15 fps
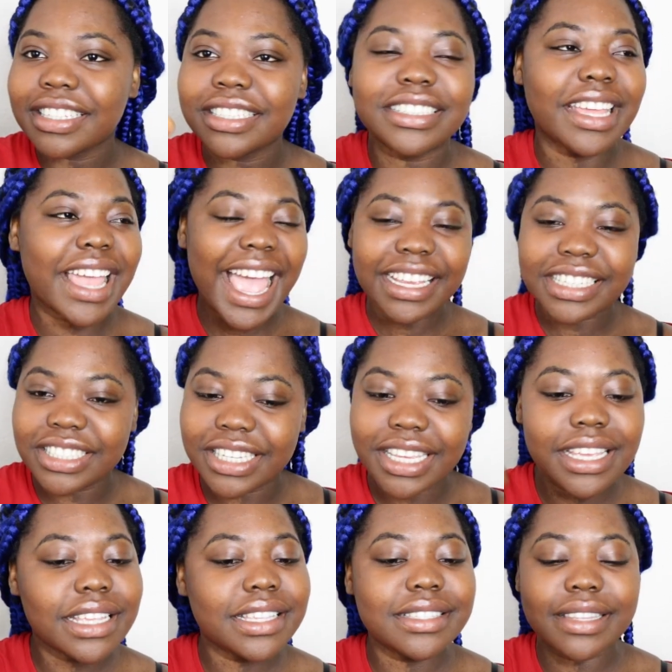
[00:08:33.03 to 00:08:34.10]
the
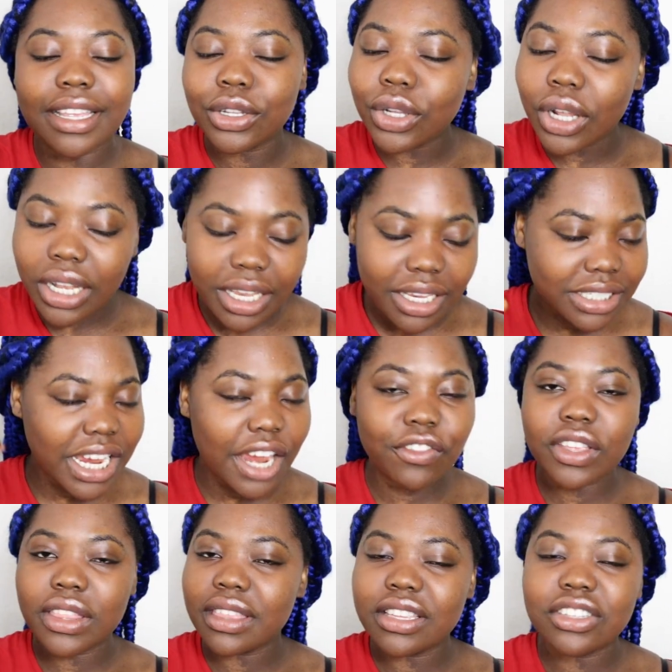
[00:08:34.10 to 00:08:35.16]
ideas, the knowledge,
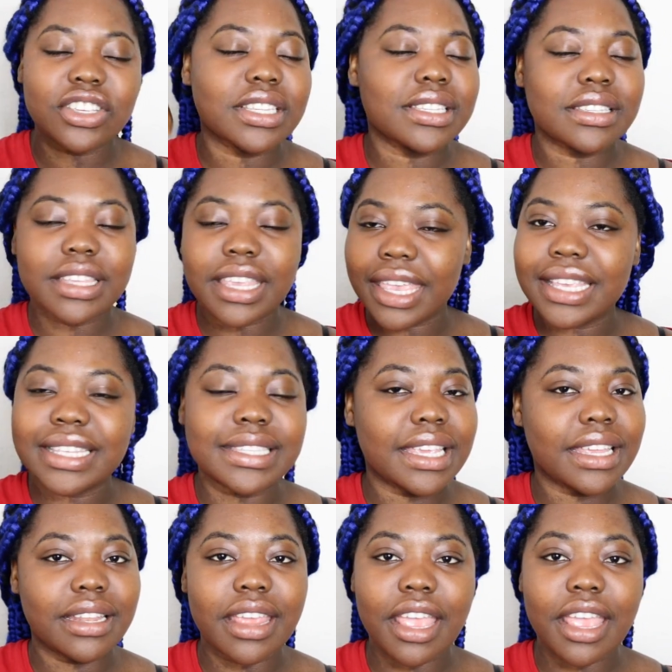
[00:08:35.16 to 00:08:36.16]
everything just kicks in